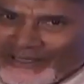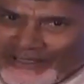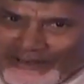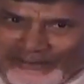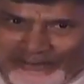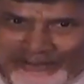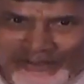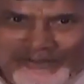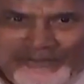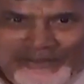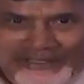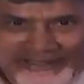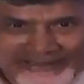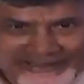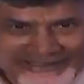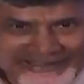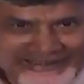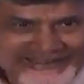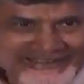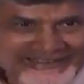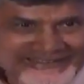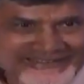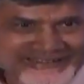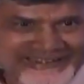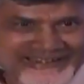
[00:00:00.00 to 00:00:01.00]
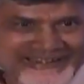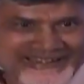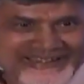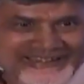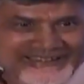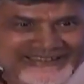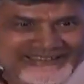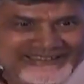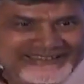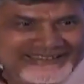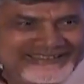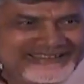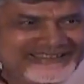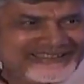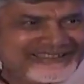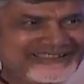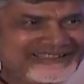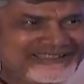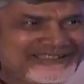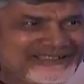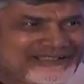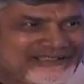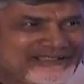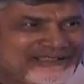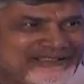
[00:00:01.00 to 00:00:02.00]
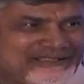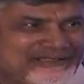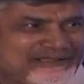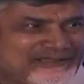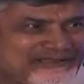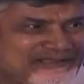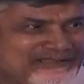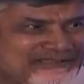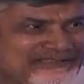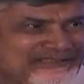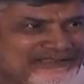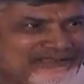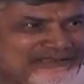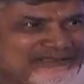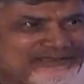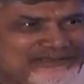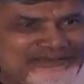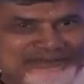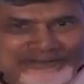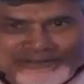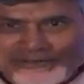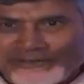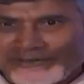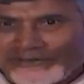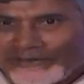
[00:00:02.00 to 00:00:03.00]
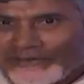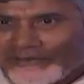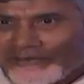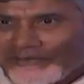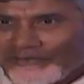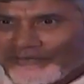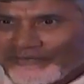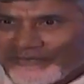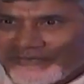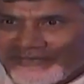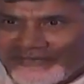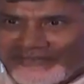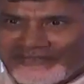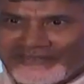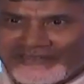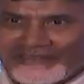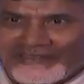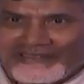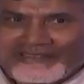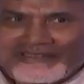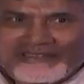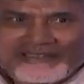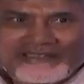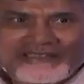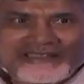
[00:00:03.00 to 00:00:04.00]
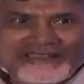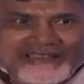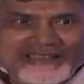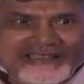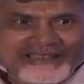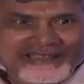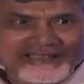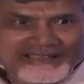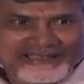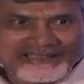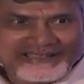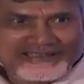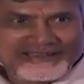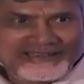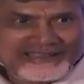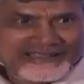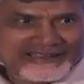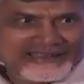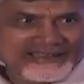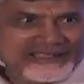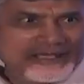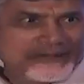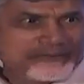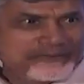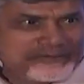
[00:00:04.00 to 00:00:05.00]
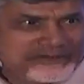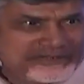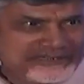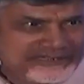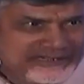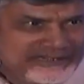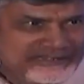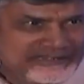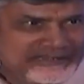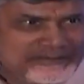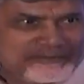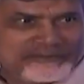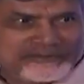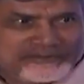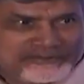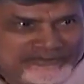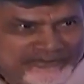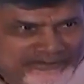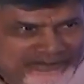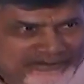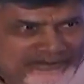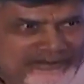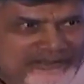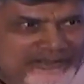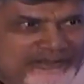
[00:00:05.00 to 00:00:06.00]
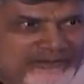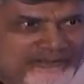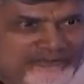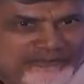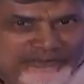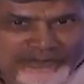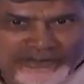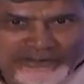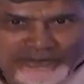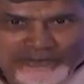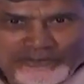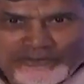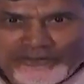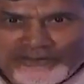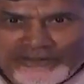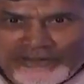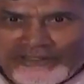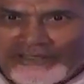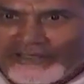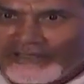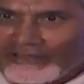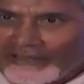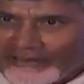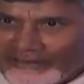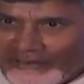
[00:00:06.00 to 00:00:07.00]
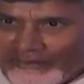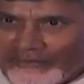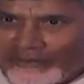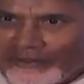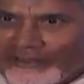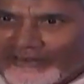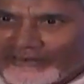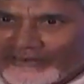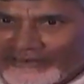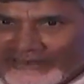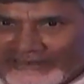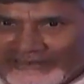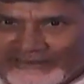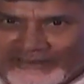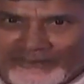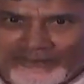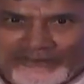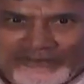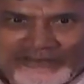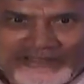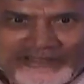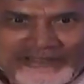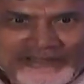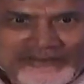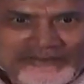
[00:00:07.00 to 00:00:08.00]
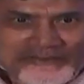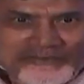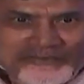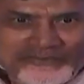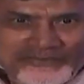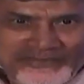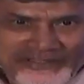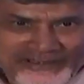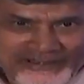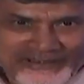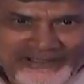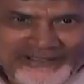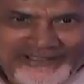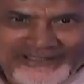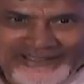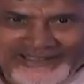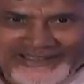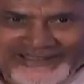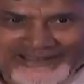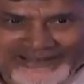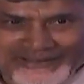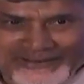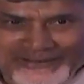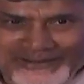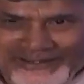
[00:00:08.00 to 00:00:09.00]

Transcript: I know my constraints. So I really appreciate him for, for good uh, remarks, except uh, last